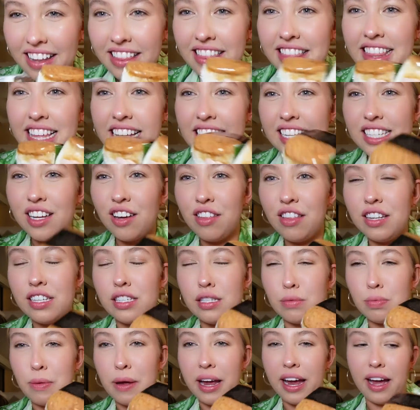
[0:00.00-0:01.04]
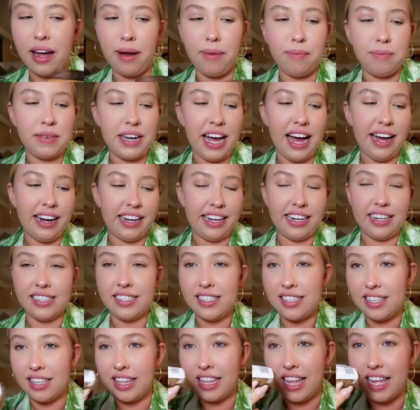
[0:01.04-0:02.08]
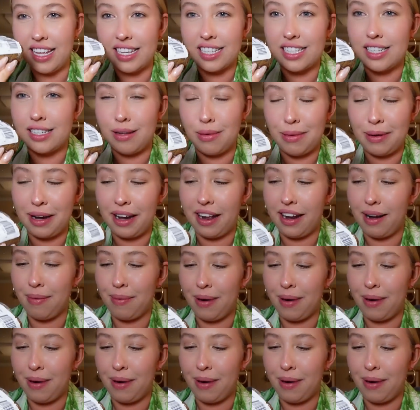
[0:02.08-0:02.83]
These are the Spam daddies. This is the banana